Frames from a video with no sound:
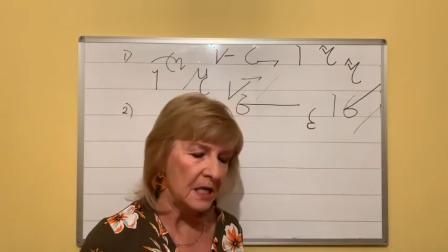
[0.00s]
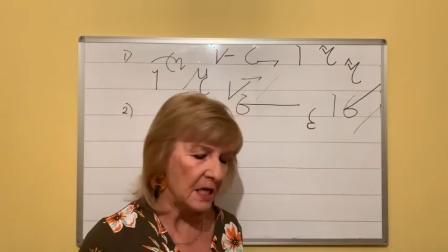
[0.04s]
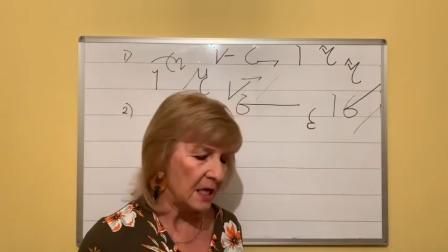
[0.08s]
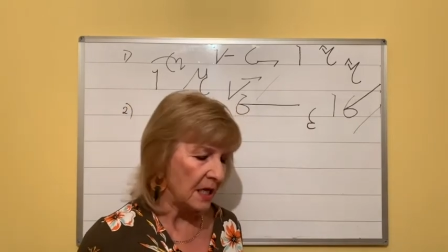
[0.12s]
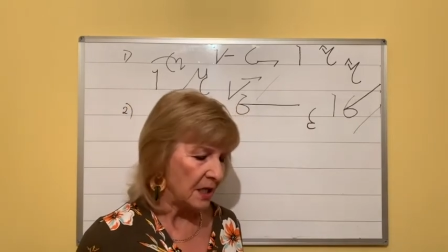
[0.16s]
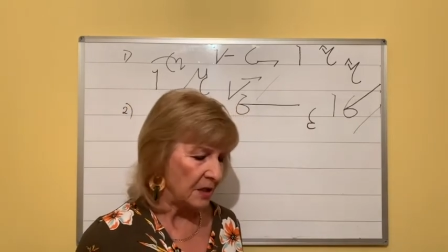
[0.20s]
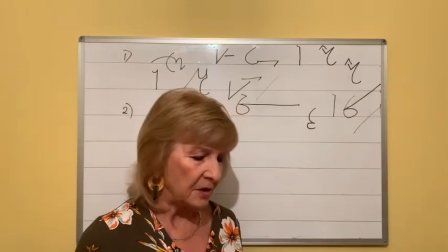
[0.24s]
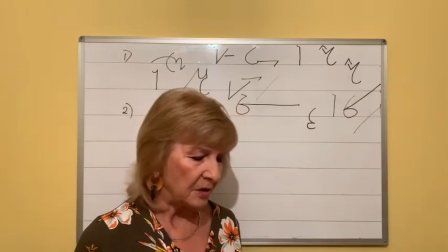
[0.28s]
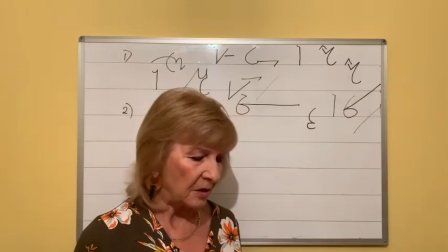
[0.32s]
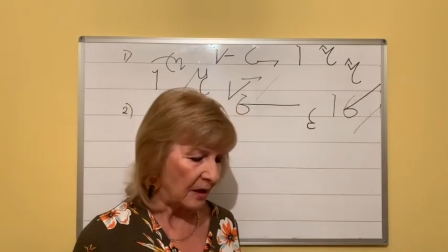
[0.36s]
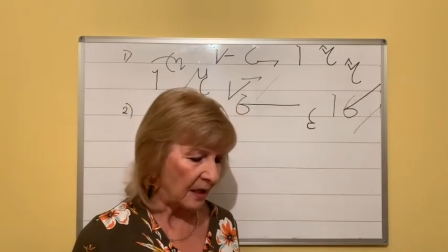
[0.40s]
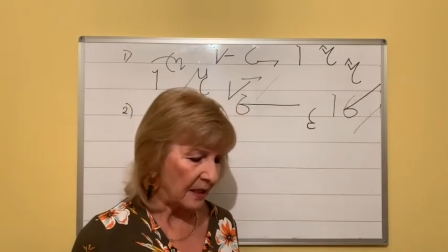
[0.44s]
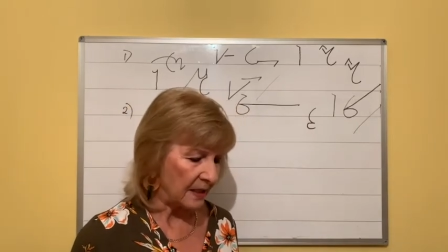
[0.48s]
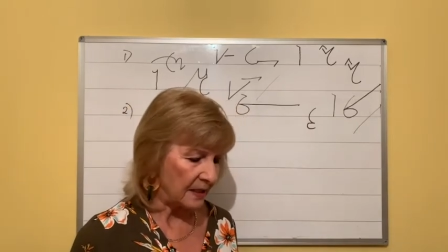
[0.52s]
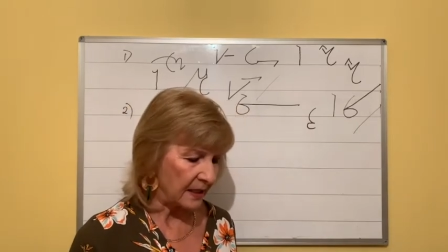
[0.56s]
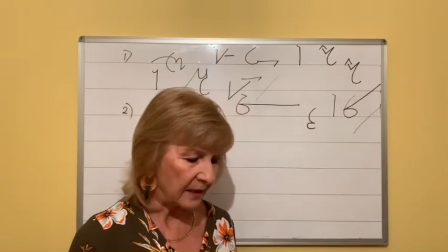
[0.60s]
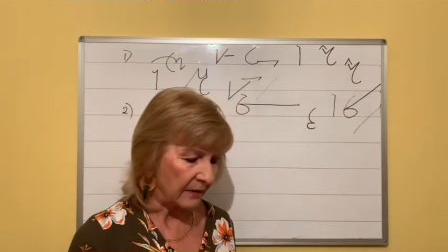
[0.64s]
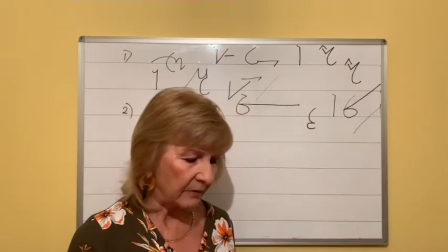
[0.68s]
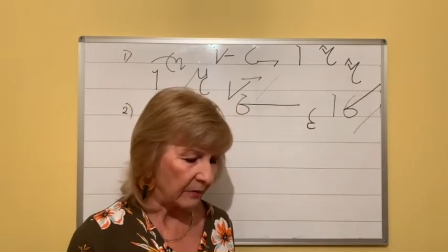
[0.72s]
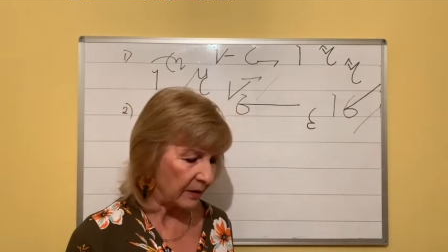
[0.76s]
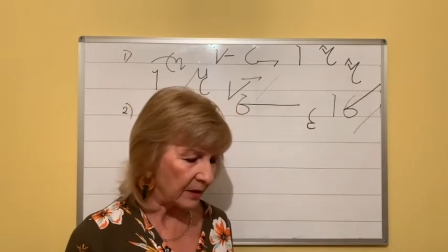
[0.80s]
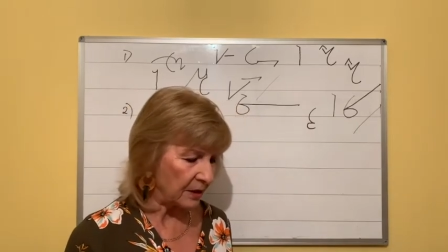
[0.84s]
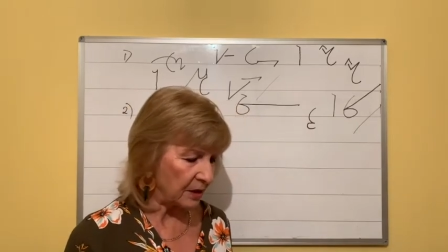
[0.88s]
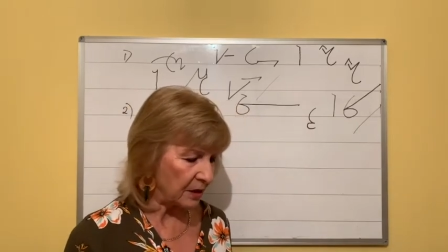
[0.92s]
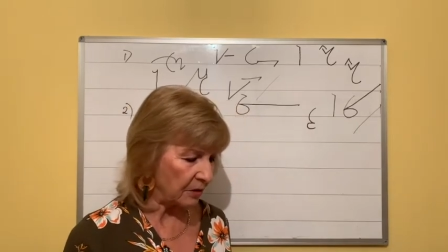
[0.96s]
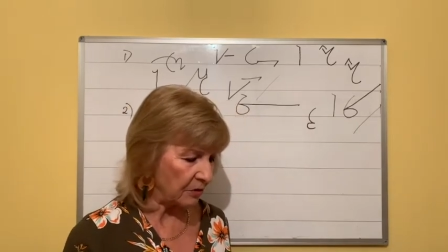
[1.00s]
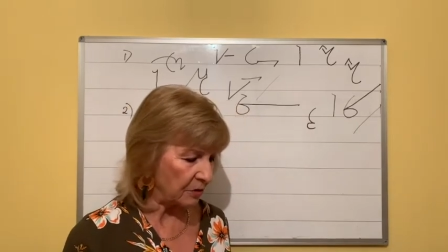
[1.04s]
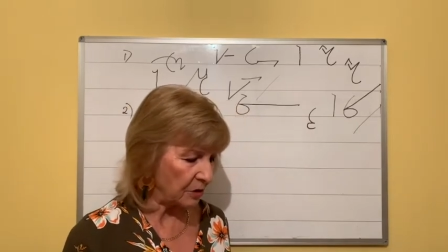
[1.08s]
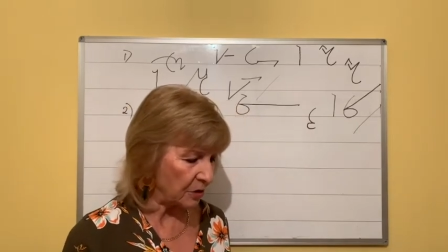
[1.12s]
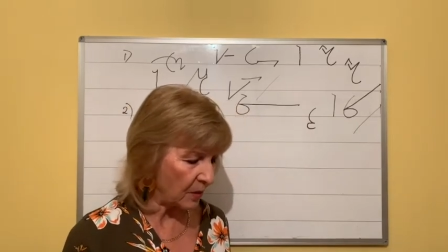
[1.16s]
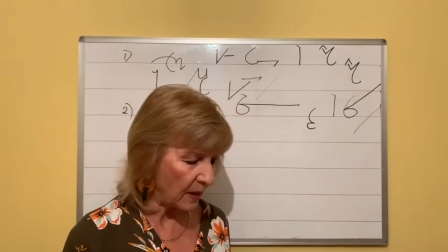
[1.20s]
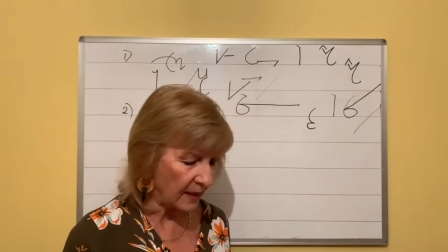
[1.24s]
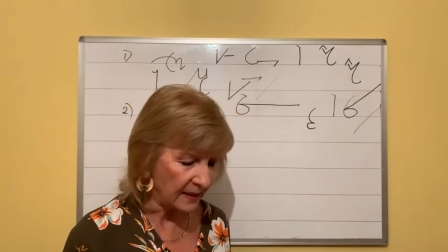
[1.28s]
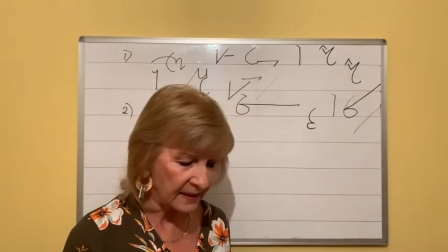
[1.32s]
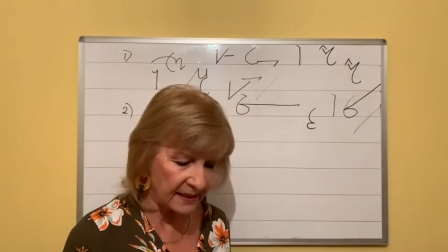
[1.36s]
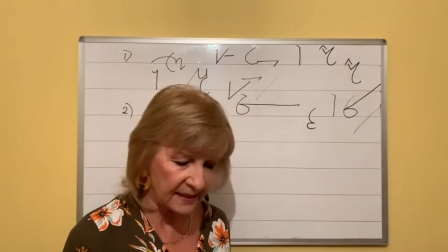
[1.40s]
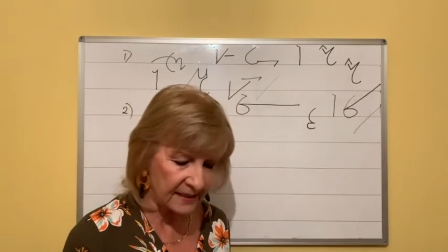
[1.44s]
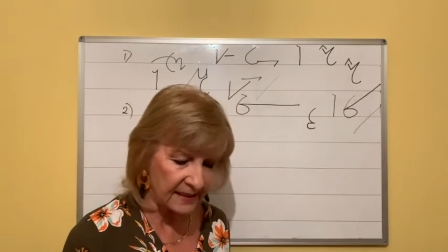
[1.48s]
So let's see if we can do
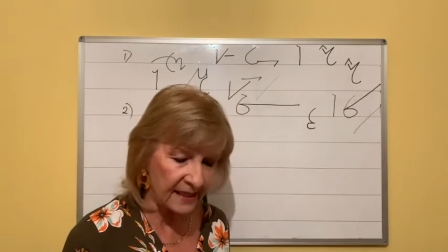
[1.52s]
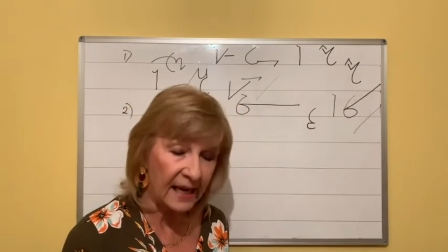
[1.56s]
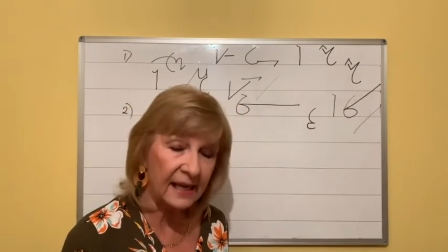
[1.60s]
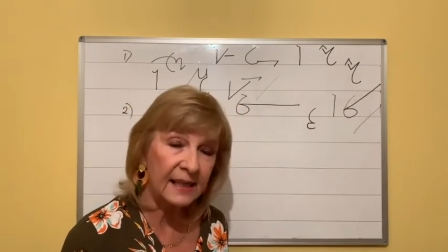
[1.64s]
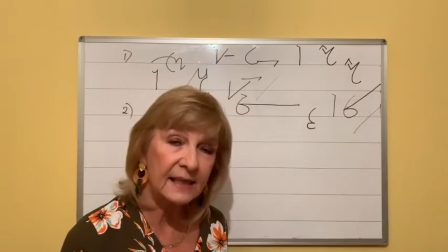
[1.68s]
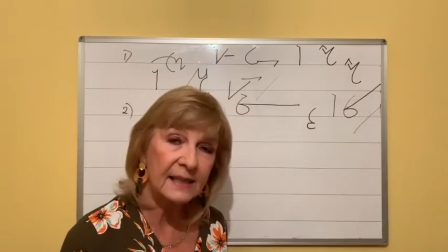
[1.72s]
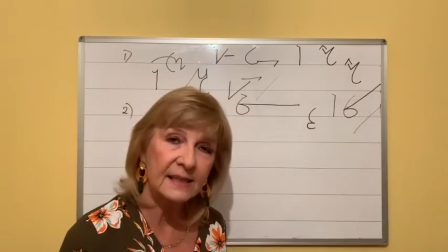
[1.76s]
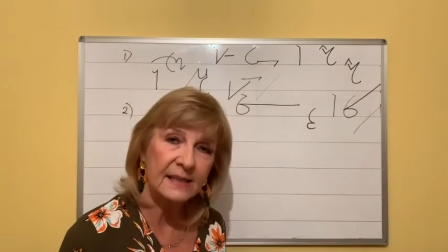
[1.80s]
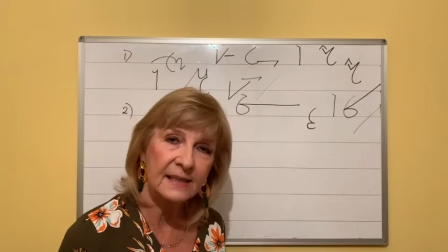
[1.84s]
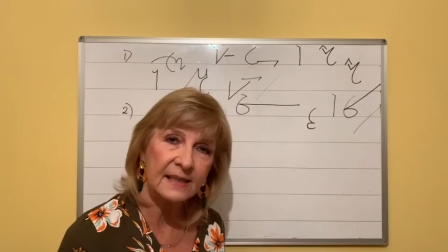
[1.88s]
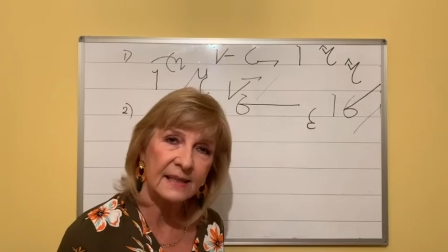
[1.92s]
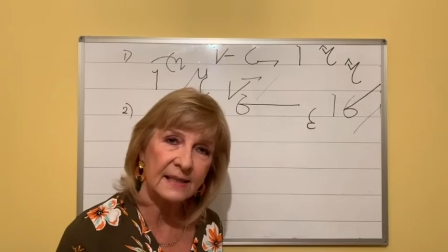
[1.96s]
20 seconds at